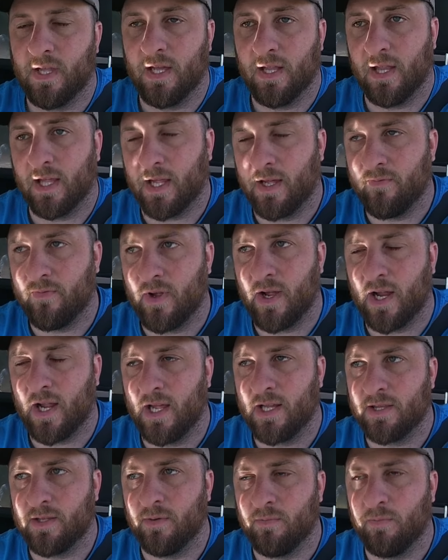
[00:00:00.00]
Like if I
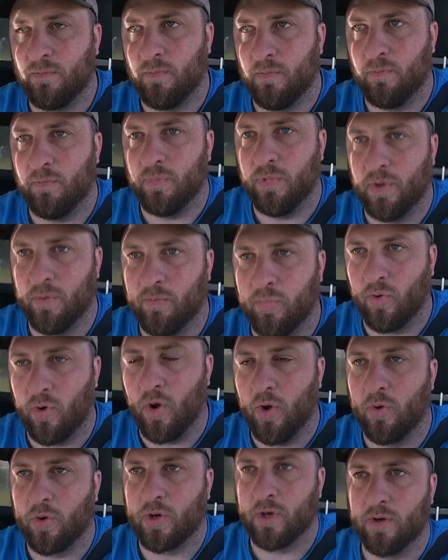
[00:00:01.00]
got the
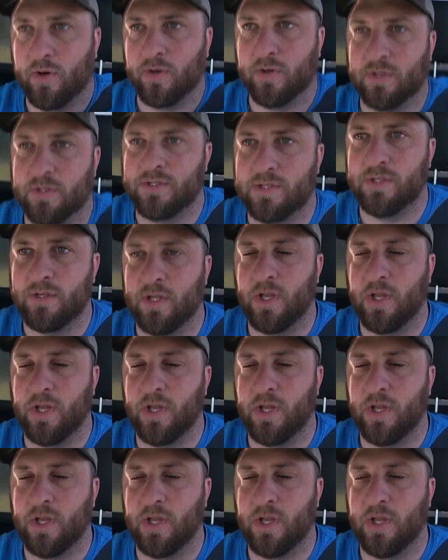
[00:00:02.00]
brokers,